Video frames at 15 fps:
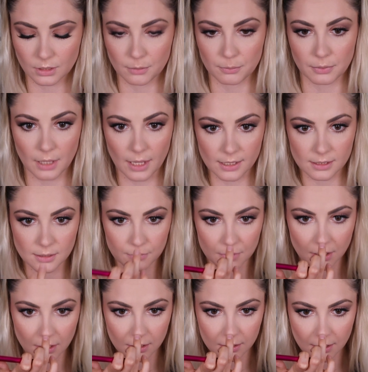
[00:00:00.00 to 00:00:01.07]
Apply some
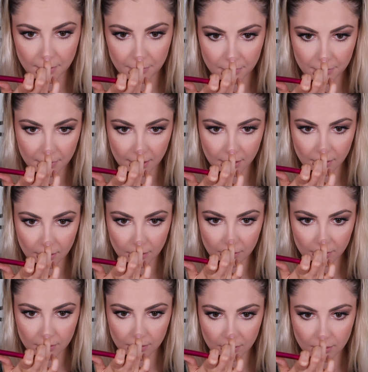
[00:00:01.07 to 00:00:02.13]
to the tip of my
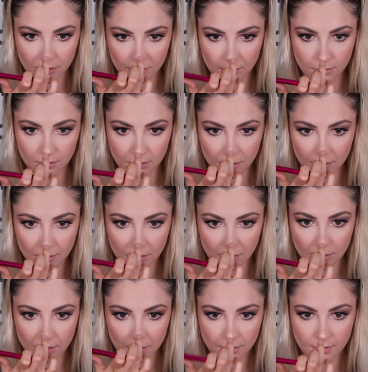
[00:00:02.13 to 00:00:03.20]
nose
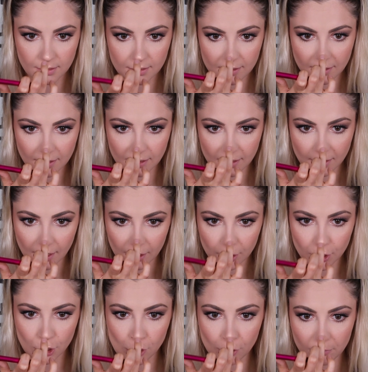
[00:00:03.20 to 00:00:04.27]
to get that
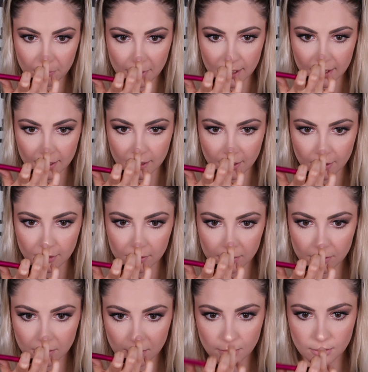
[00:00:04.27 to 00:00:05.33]
cute button
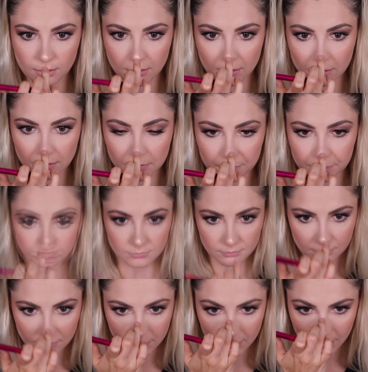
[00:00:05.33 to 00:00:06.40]
nose,
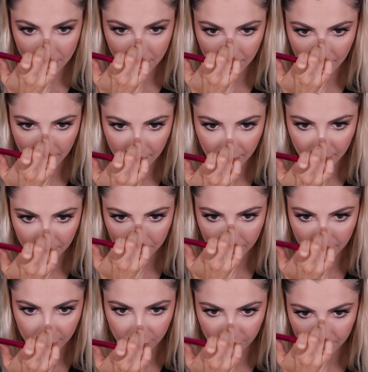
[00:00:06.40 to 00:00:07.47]
and then the
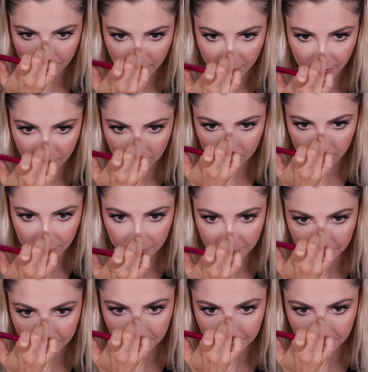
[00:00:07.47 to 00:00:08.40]
bridge of my nose.